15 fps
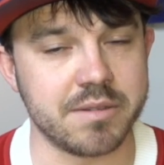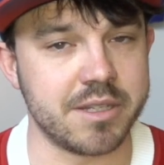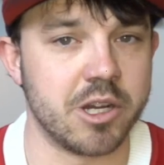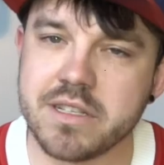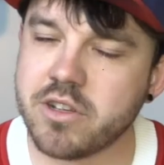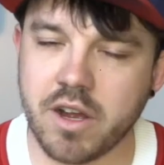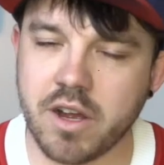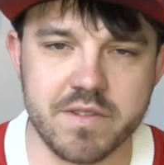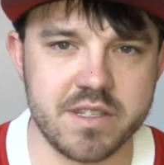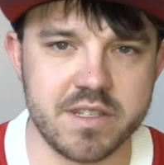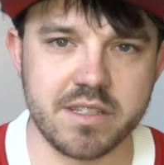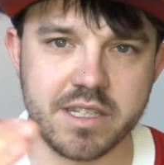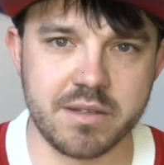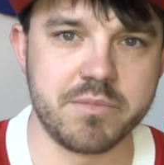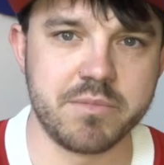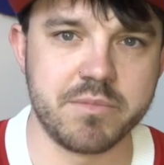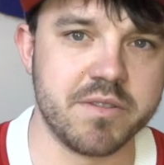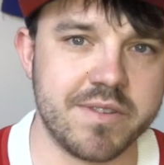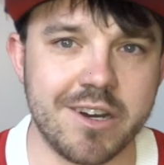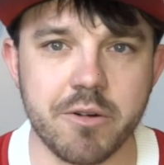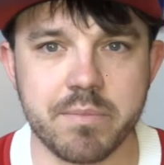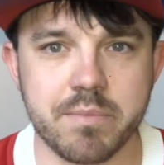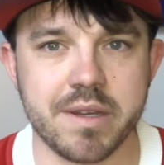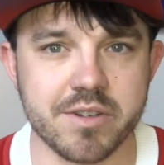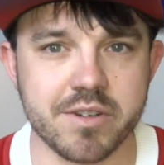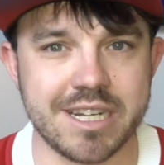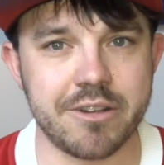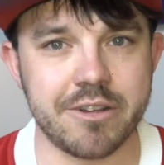He's obviously developing for down